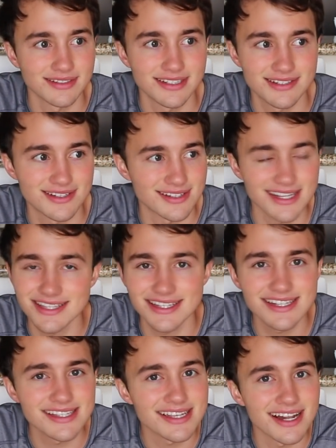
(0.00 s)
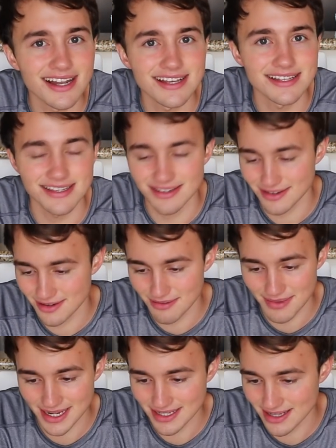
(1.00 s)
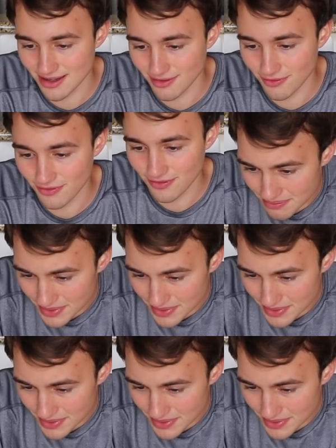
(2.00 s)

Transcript: it's easy to listen to myself.